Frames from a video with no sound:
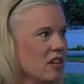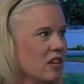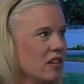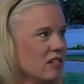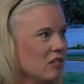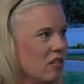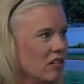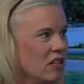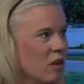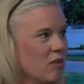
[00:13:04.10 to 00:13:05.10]
I guess a long
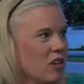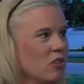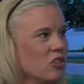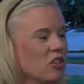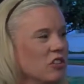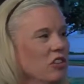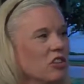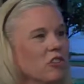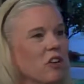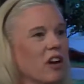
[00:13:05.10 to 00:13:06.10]
time ago, you can look
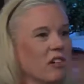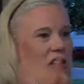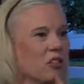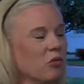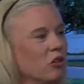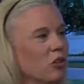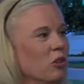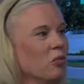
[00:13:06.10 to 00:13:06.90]
around a room